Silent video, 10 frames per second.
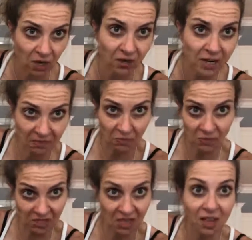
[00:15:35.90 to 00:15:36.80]
All right,
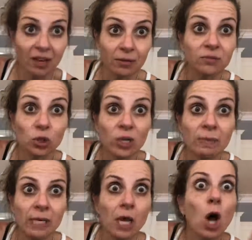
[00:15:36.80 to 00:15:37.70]
we'll see you there.
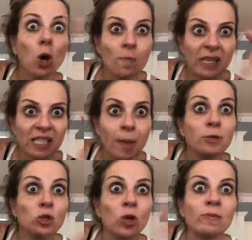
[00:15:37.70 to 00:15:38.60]
Join me. Mix it up
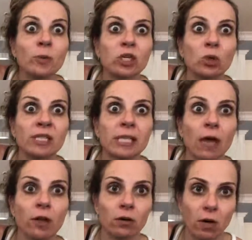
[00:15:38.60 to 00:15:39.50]
and join me. We can do it
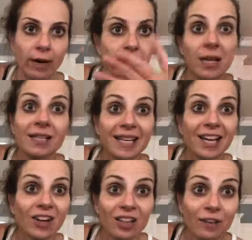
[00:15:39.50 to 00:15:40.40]
together. All right, take
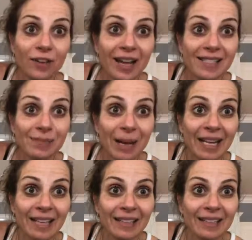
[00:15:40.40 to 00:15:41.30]
care. Love you guys. Bye.